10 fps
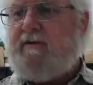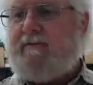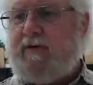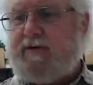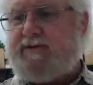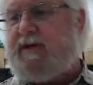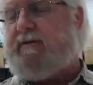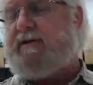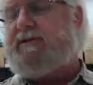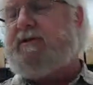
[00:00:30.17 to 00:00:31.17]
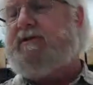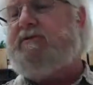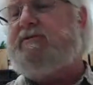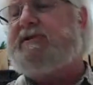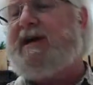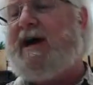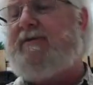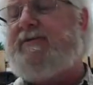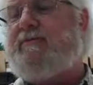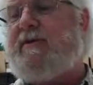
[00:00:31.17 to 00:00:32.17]
First thing I want you to do is
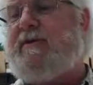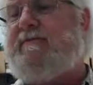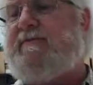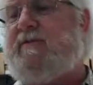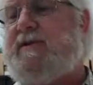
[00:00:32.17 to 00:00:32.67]
count the rhythm for